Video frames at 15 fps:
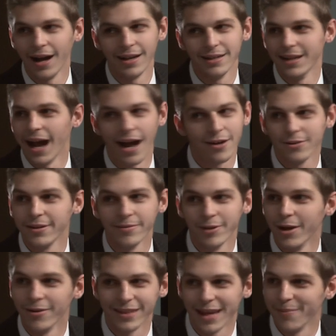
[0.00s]
I I don't track. even
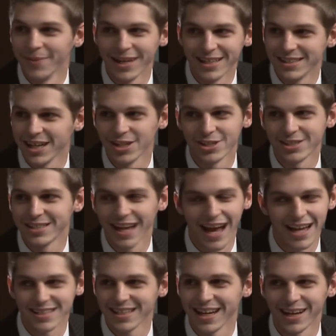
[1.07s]
know what that eight hundred. Means. I just
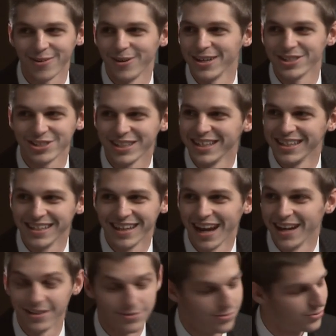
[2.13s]
asked that question. Yeah.
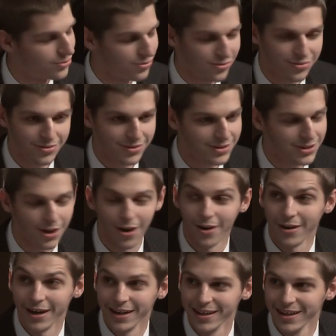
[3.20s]
I,
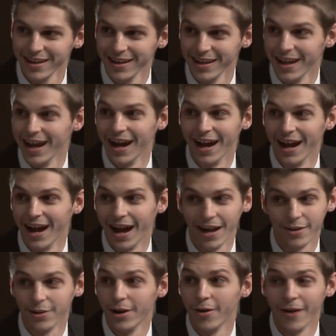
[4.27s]
sorry. It's okay. No one yeah, knows what it means.
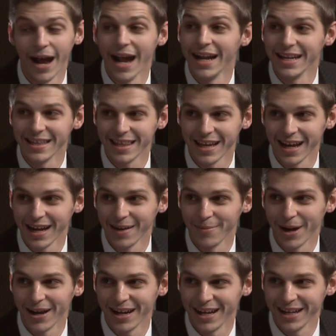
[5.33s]
I don't know anything.
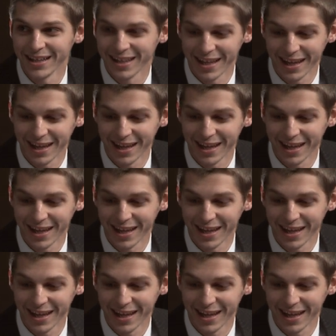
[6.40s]
Everyone just asks